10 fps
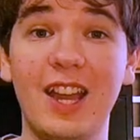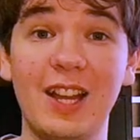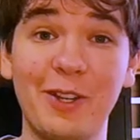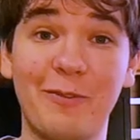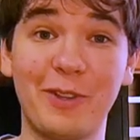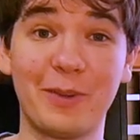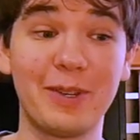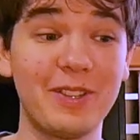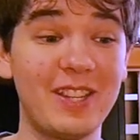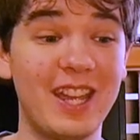Hello
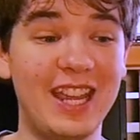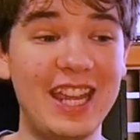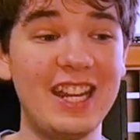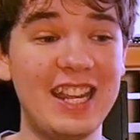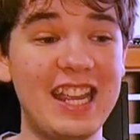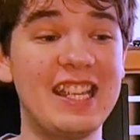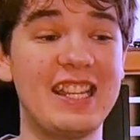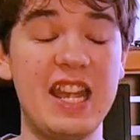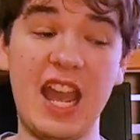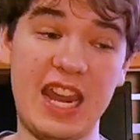viewers, it is
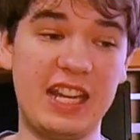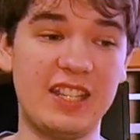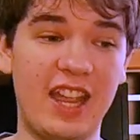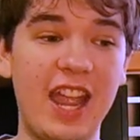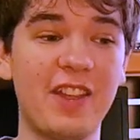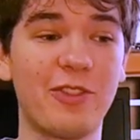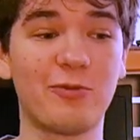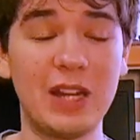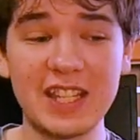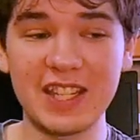night, and the
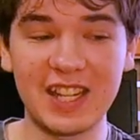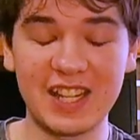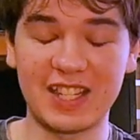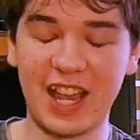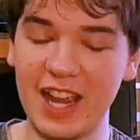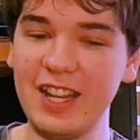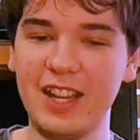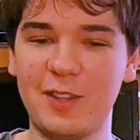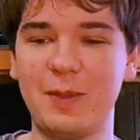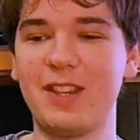reason it is night
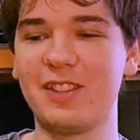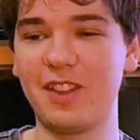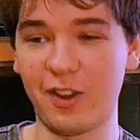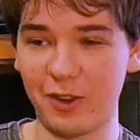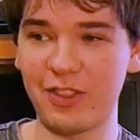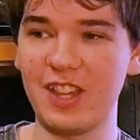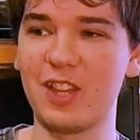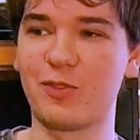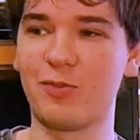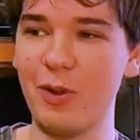is because the Earth
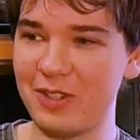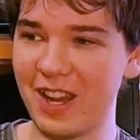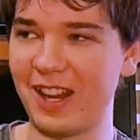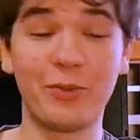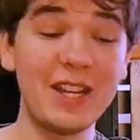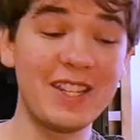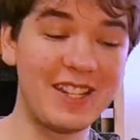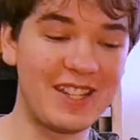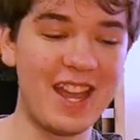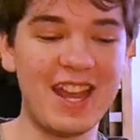is rotating. The reason
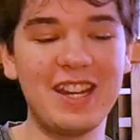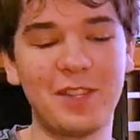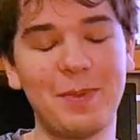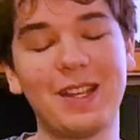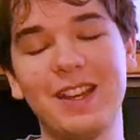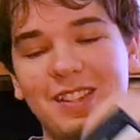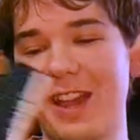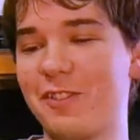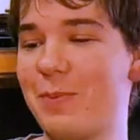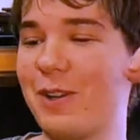it's night is because
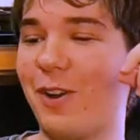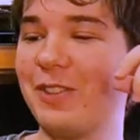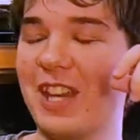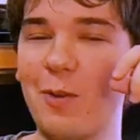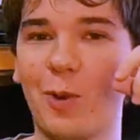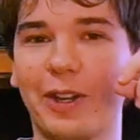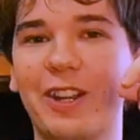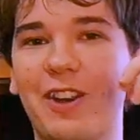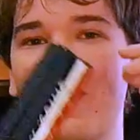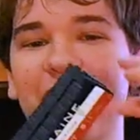I've spent all day
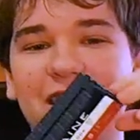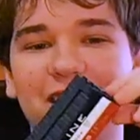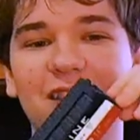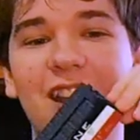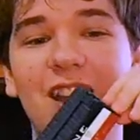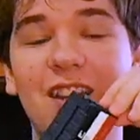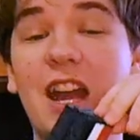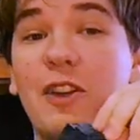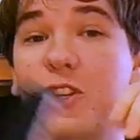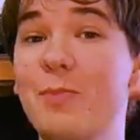working on this.
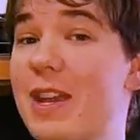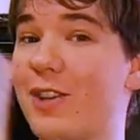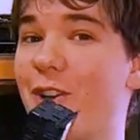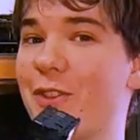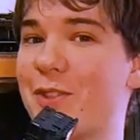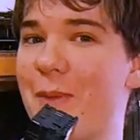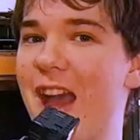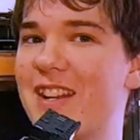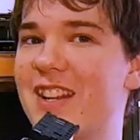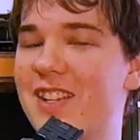Now, you may call this
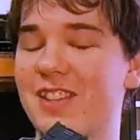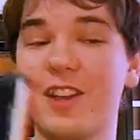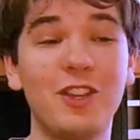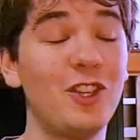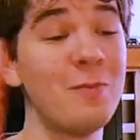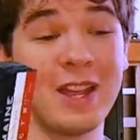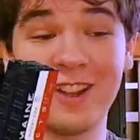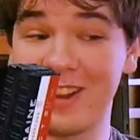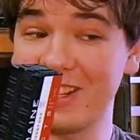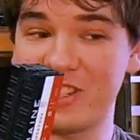madness, you may
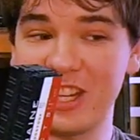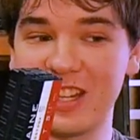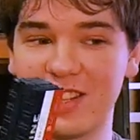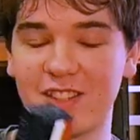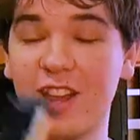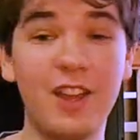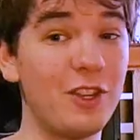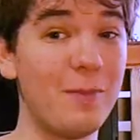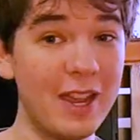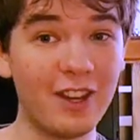call it genius,
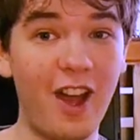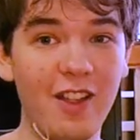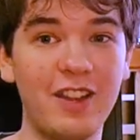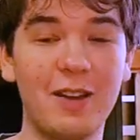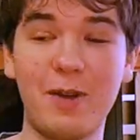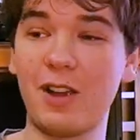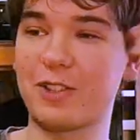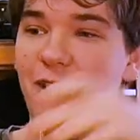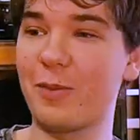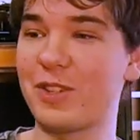you may call it a
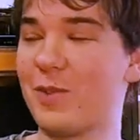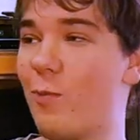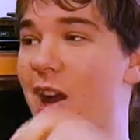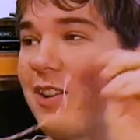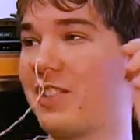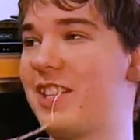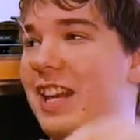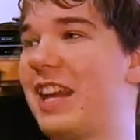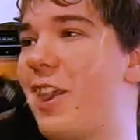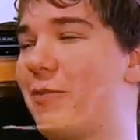boxcar with some wires
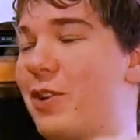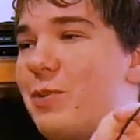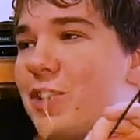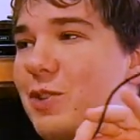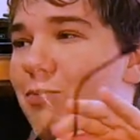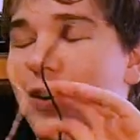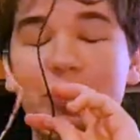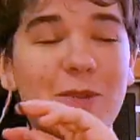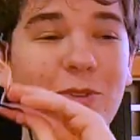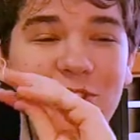sticking out of it, which is
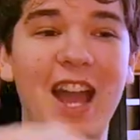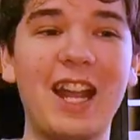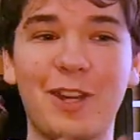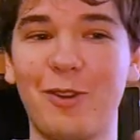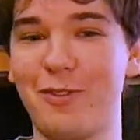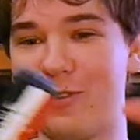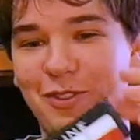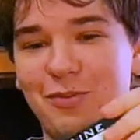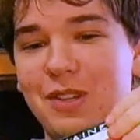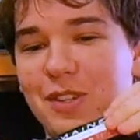probably the most accurate of
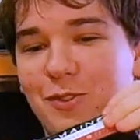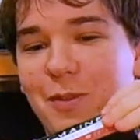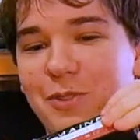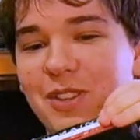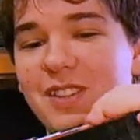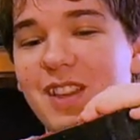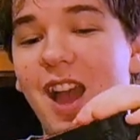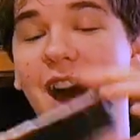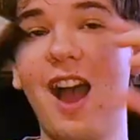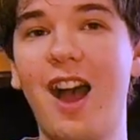those three descriptions.
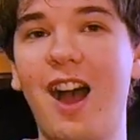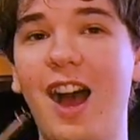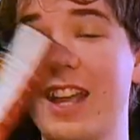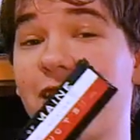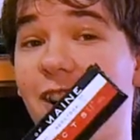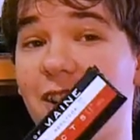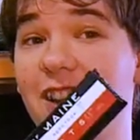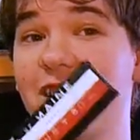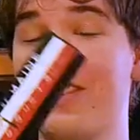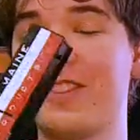I call
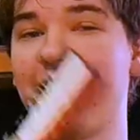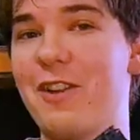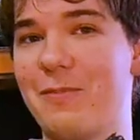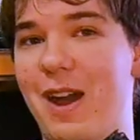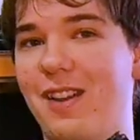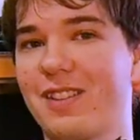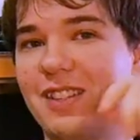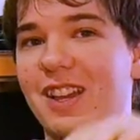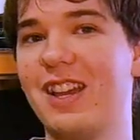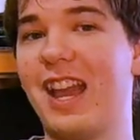it the
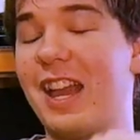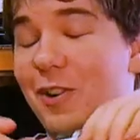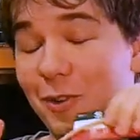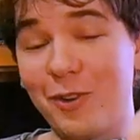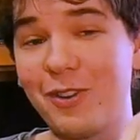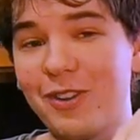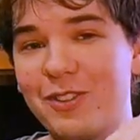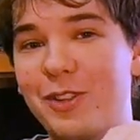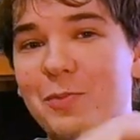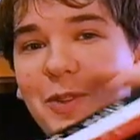soundbox. And in order
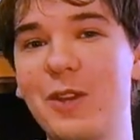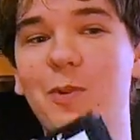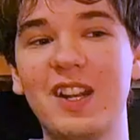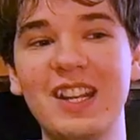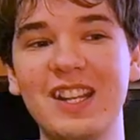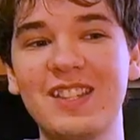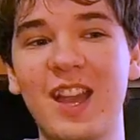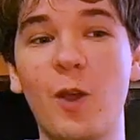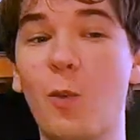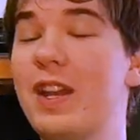to explain what it is,
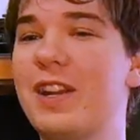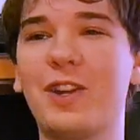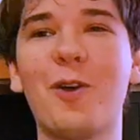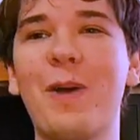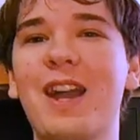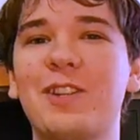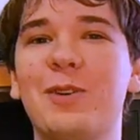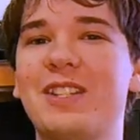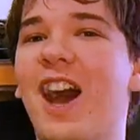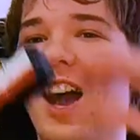we need to go back to
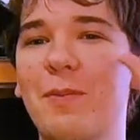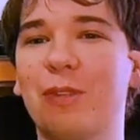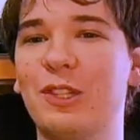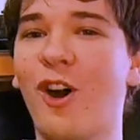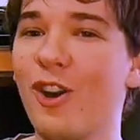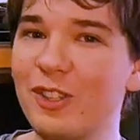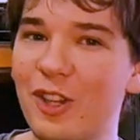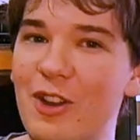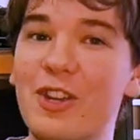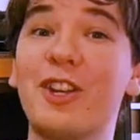a time long,
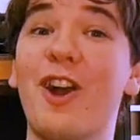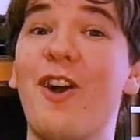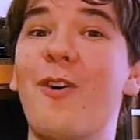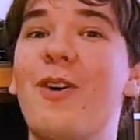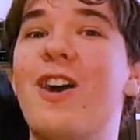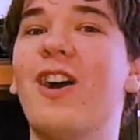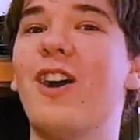long ago,